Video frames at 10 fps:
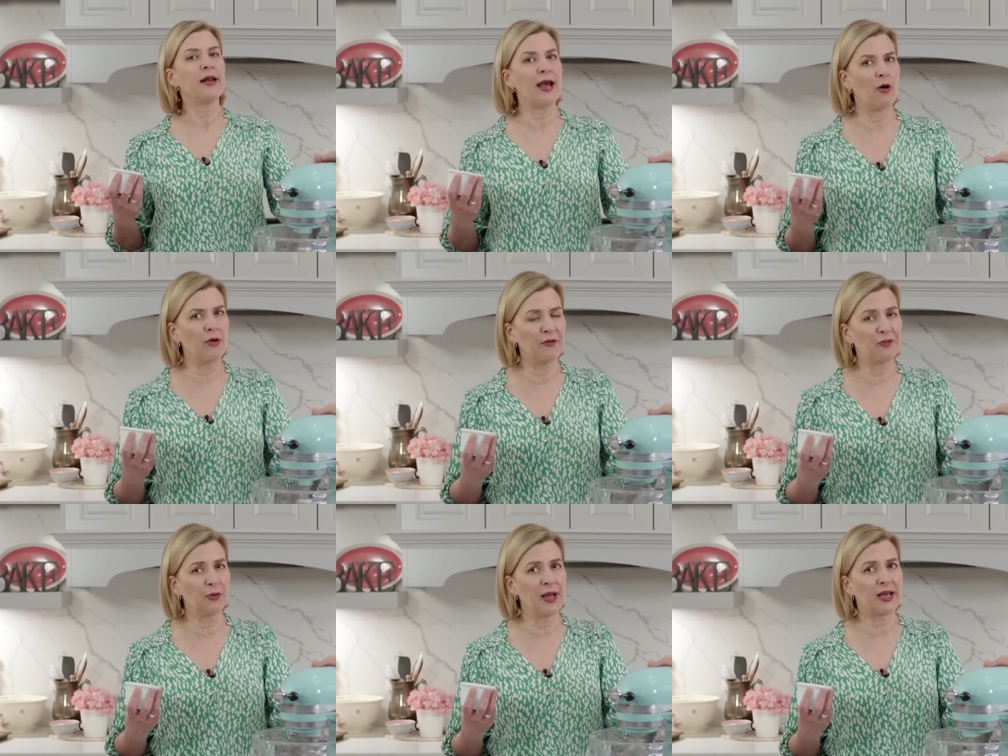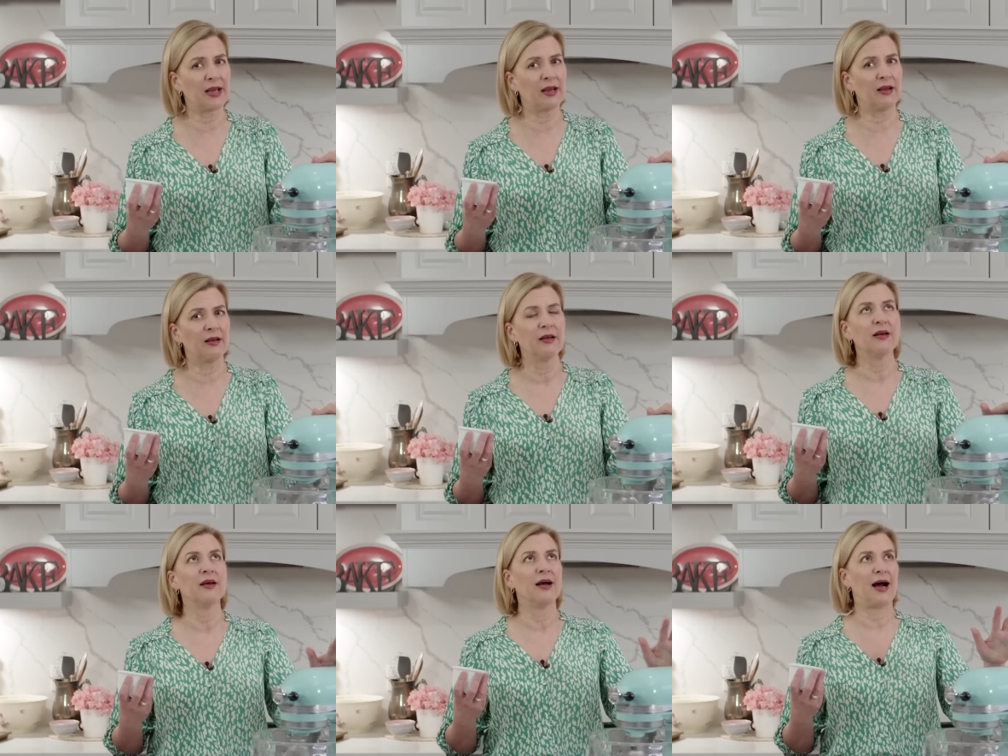Now, if you're making
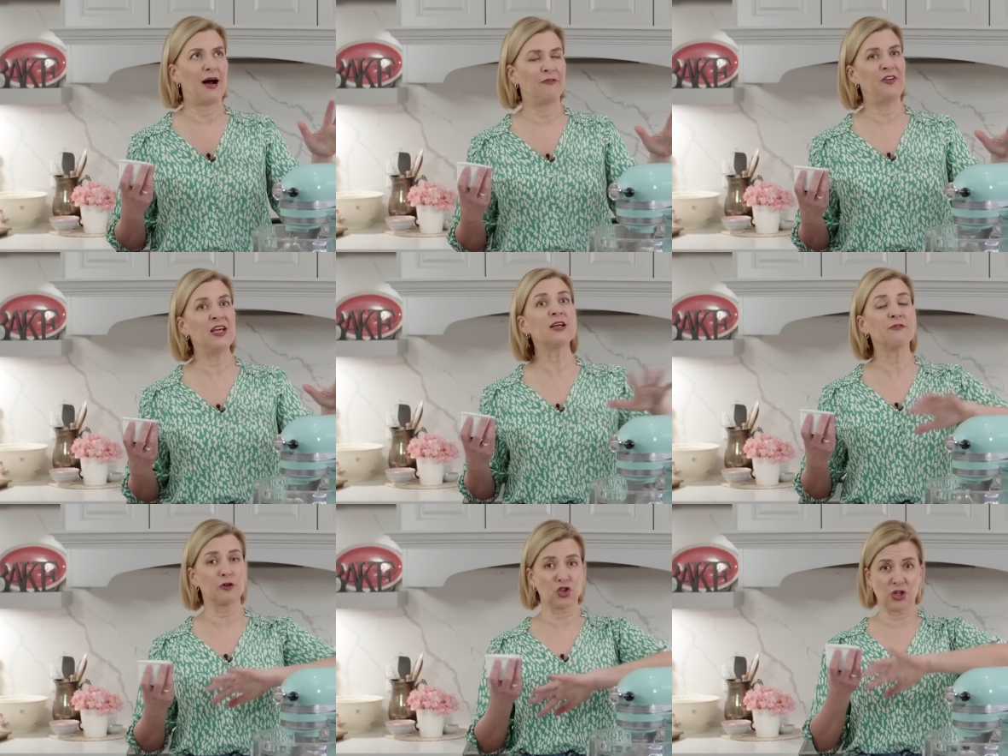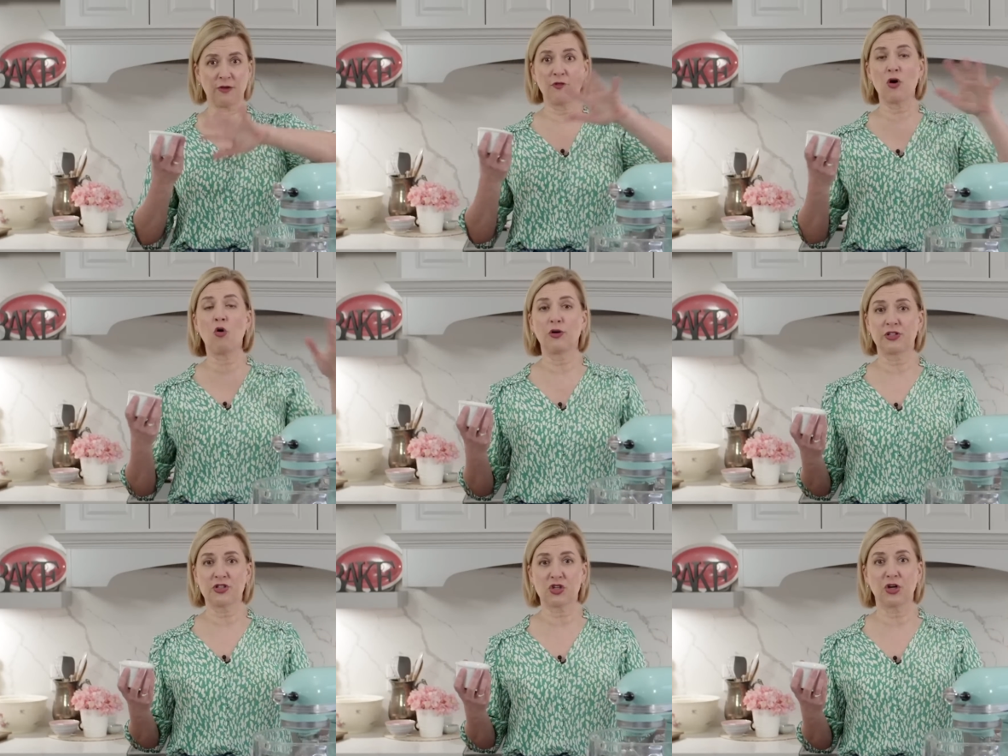a vegan version of the whole
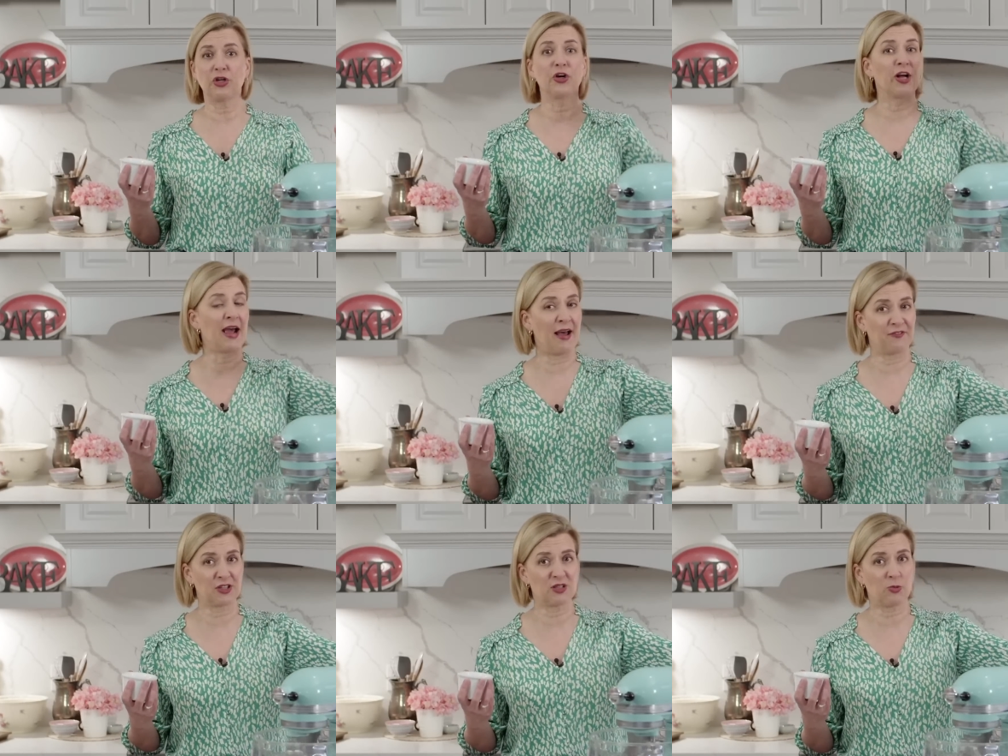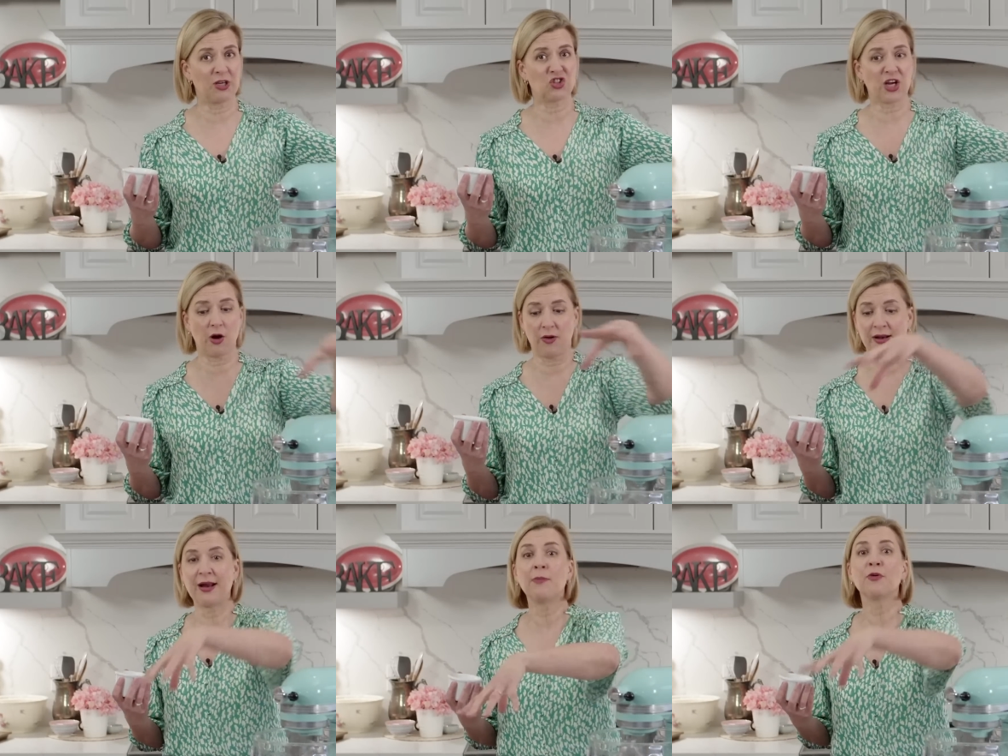dessert, you're gonna have to switch out a
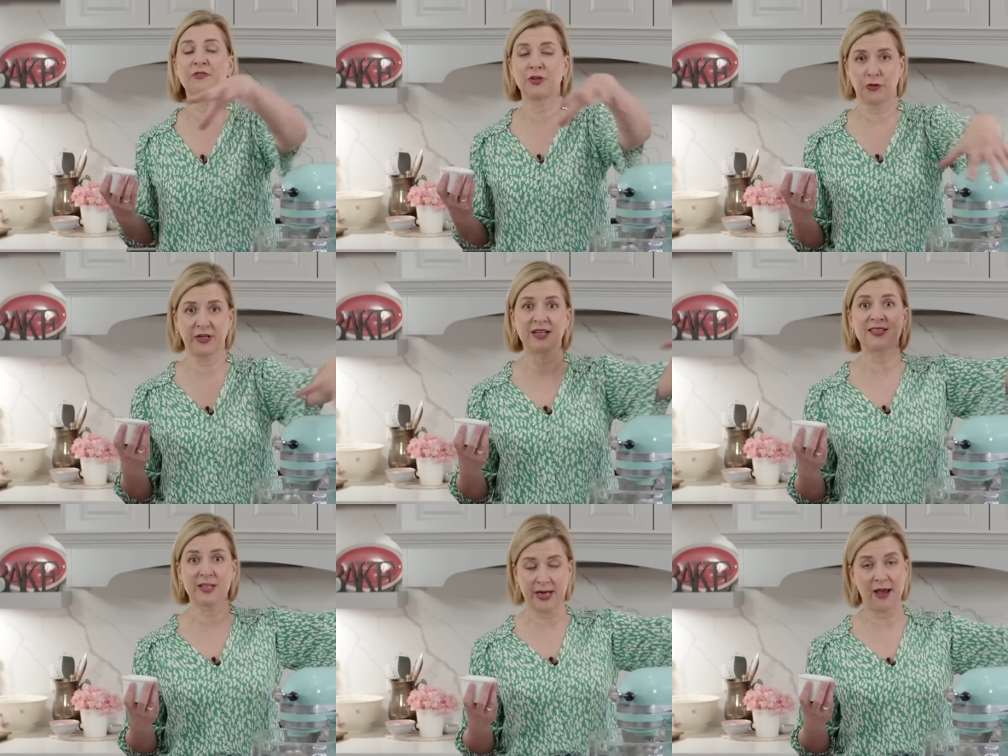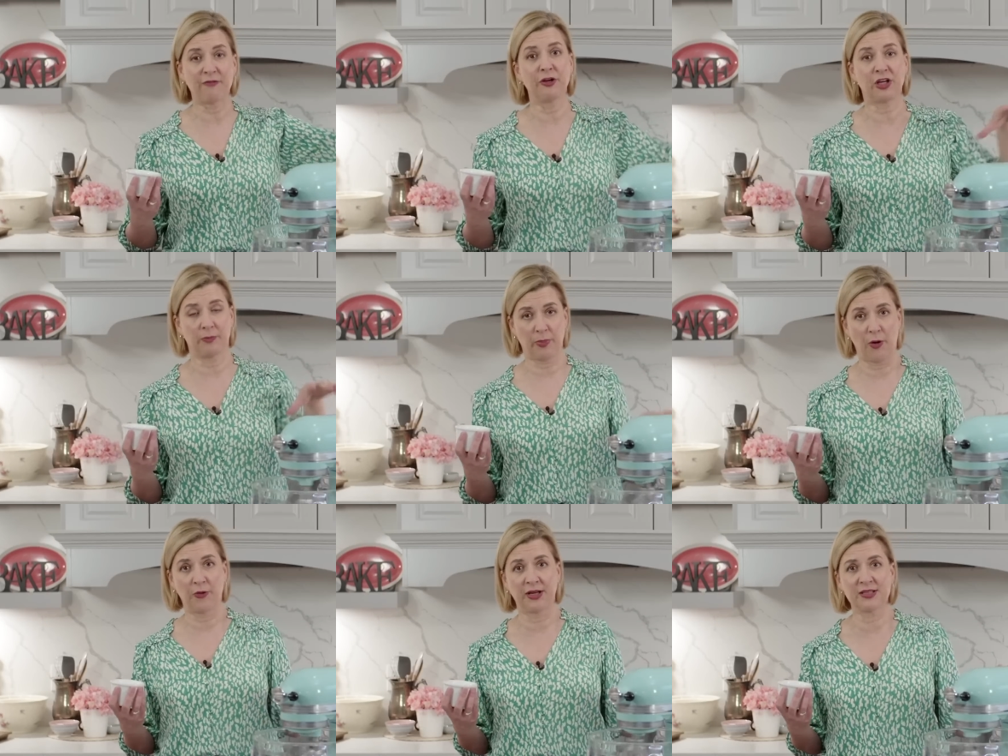number of ingredients in every
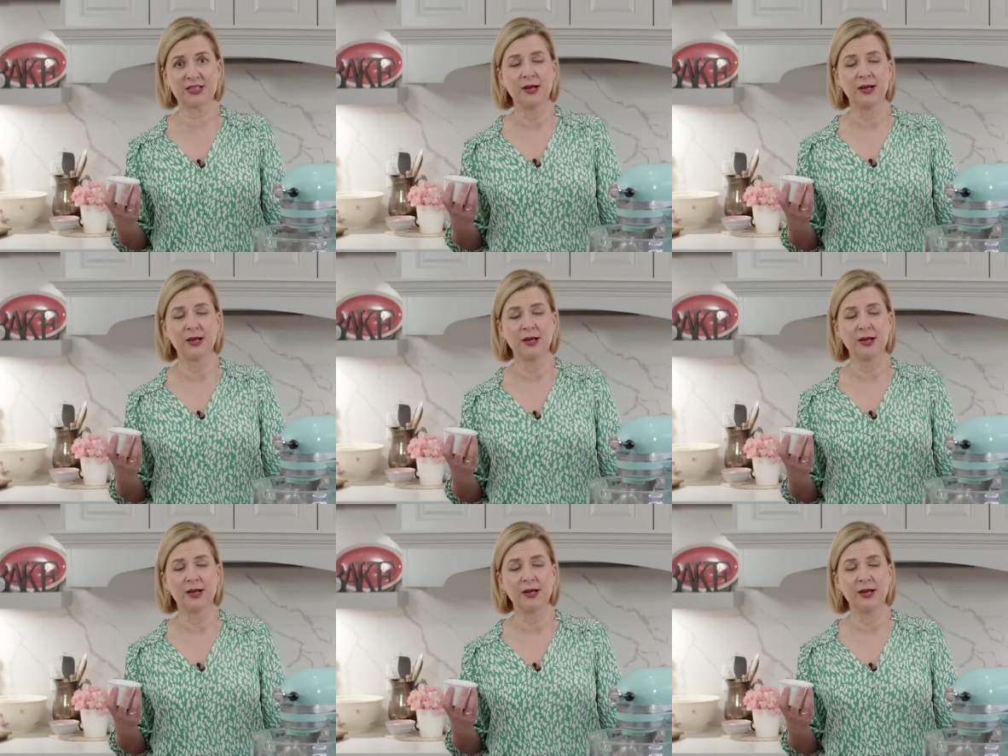component.